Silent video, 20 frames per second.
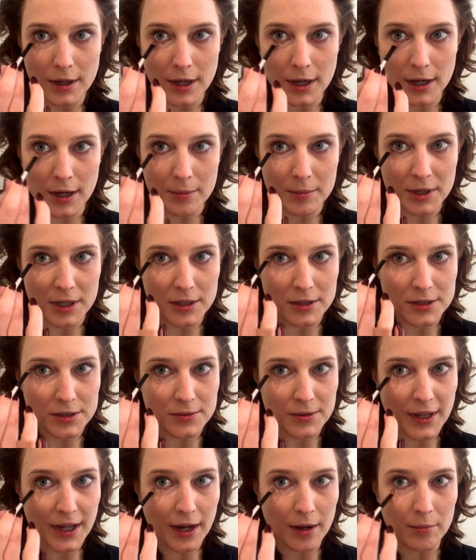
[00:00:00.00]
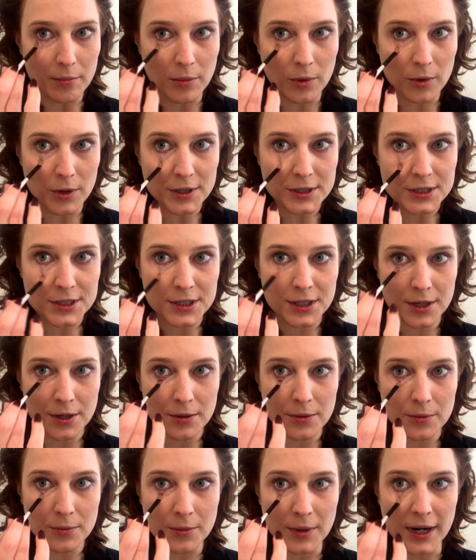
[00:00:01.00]
And I'm going to do that more
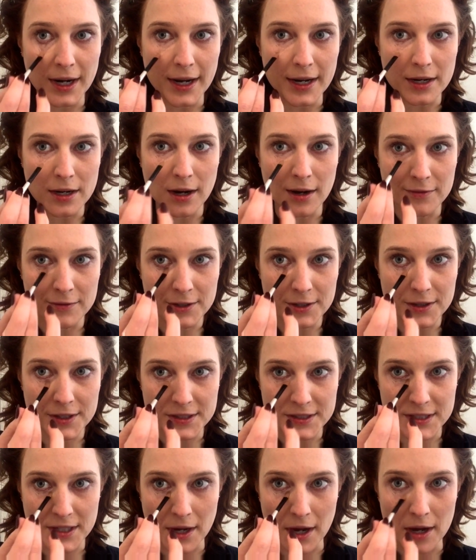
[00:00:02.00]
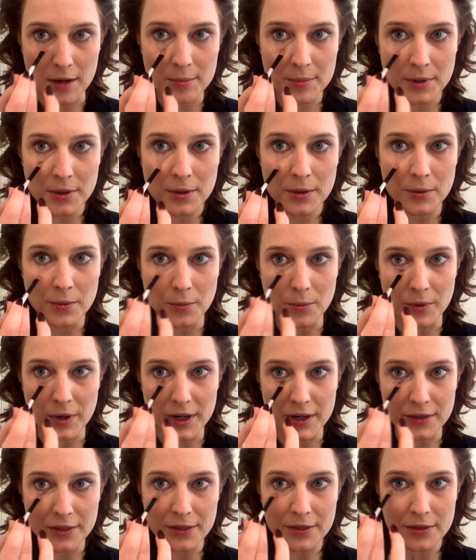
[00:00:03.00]
so when I cover this up
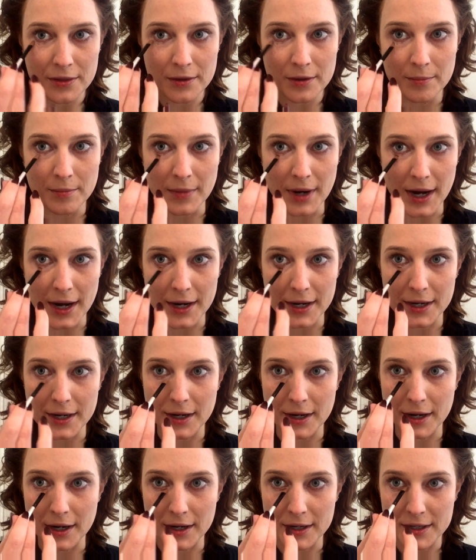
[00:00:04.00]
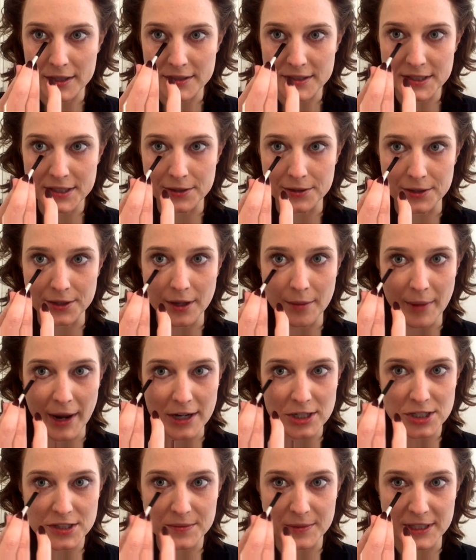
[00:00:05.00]
with my concealer that
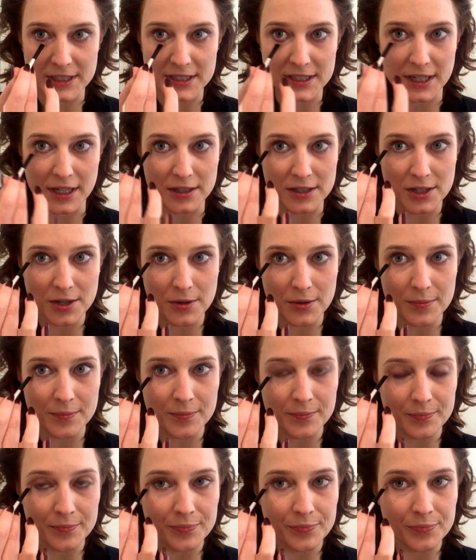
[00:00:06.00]
matches my skin tone.